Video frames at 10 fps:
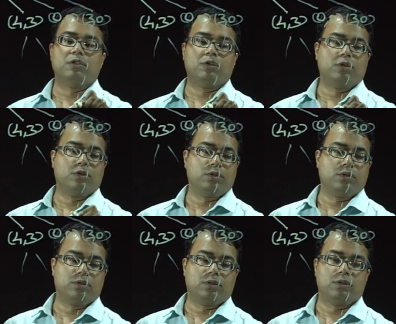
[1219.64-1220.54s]

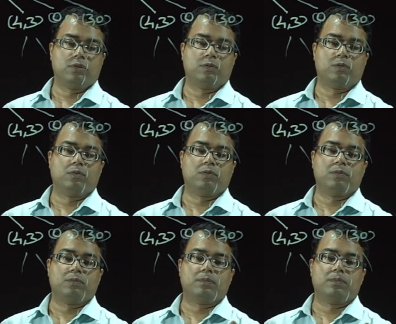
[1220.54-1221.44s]

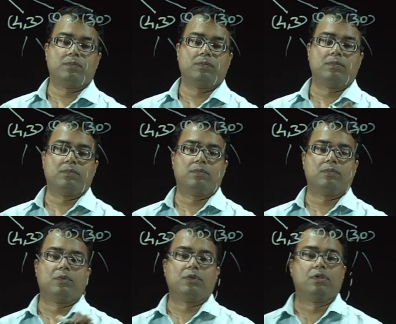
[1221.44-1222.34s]
(silence)